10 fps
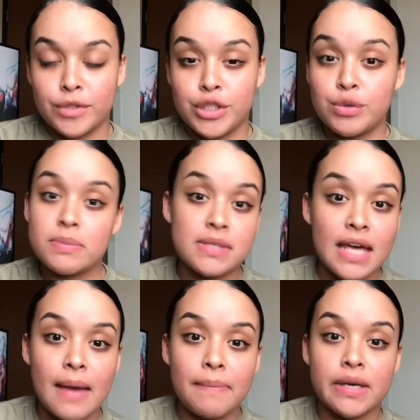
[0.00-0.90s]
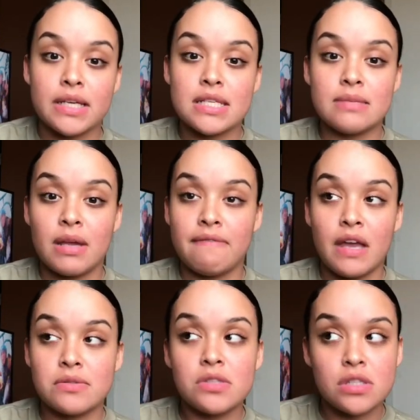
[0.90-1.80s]
she was upset because my
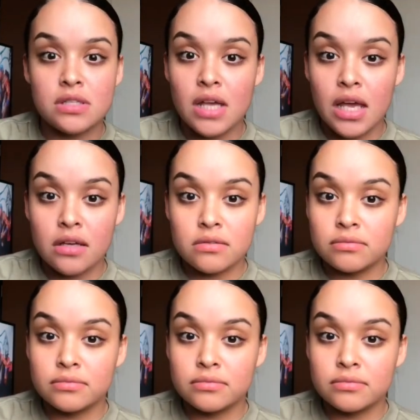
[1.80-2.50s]
face was just like,